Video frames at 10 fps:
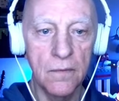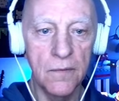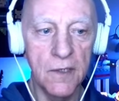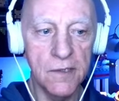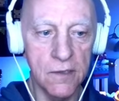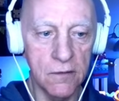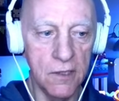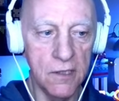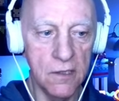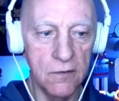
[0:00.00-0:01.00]
There's the
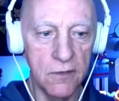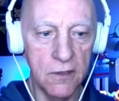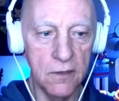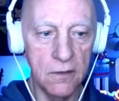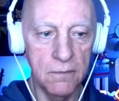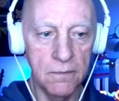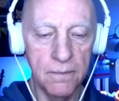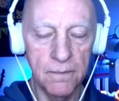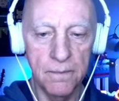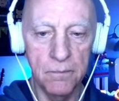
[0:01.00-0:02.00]
crate over there.
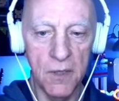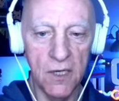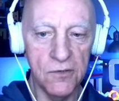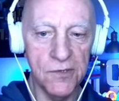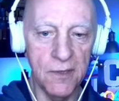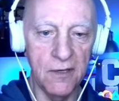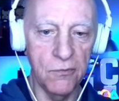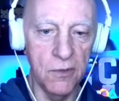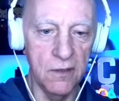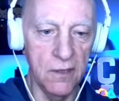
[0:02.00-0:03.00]
Miles away
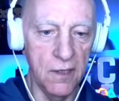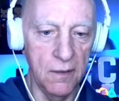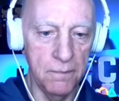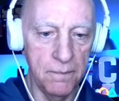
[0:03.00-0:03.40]
from where I am.